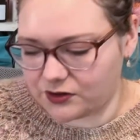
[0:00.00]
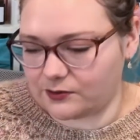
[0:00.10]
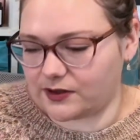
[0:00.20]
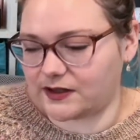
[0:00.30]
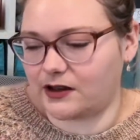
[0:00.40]

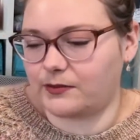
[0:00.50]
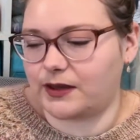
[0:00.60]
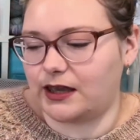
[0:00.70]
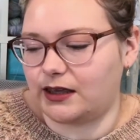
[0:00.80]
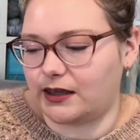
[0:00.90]
was
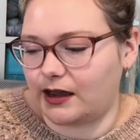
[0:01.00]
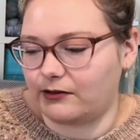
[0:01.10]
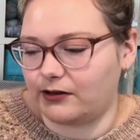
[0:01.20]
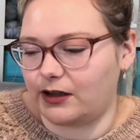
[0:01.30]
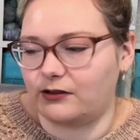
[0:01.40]
Cupcake
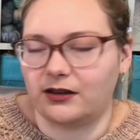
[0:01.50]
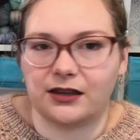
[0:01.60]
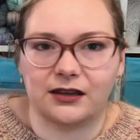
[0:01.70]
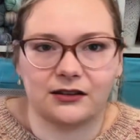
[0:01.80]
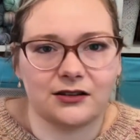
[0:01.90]

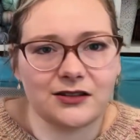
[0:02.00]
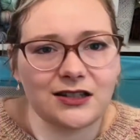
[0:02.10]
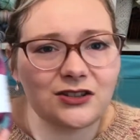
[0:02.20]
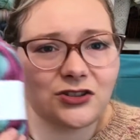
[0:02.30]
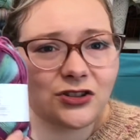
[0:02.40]
Karaoke, because
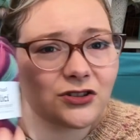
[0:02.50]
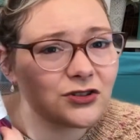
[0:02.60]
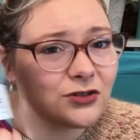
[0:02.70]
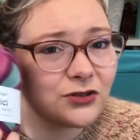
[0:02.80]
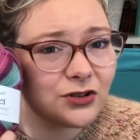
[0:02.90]
it's just
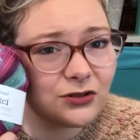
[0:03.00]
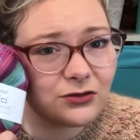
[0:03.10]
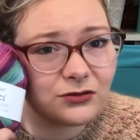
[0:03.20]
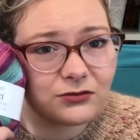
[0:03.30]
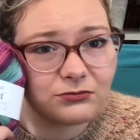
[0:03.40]
too cute.
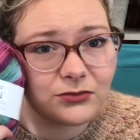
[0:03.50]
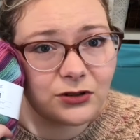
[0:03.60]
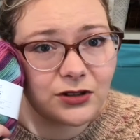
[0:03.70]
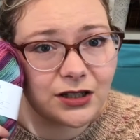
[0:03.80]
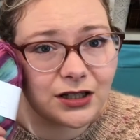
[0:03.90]
Look
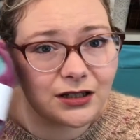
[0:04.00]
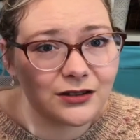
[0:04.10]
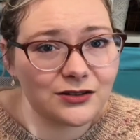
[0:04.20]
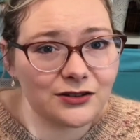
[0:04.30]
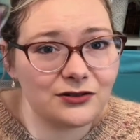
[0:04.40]
at it,
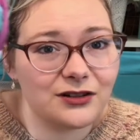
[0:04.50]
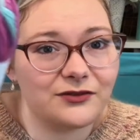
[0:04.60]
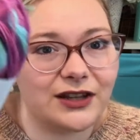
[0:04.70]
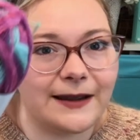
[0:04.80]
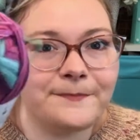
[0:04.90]
it's so lovely.